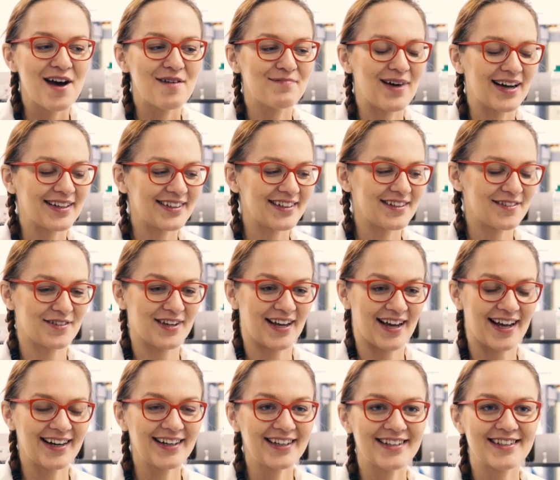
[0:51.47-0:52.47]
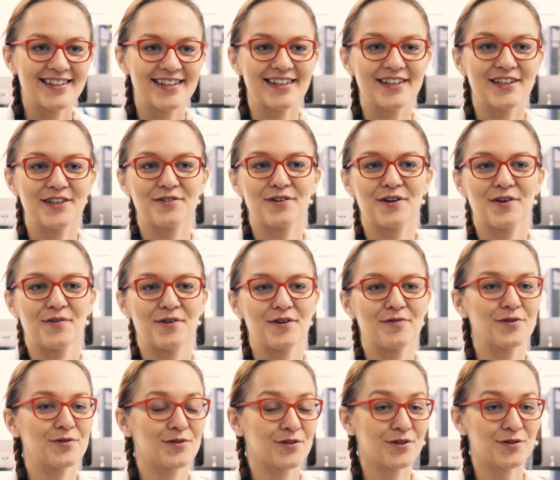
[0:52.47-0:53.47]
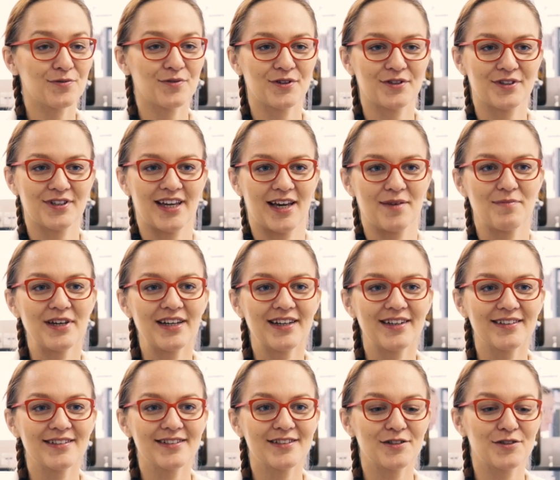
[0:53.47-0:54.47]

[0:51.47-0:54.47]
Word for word: But in reality, you know, if you don't want chemicals,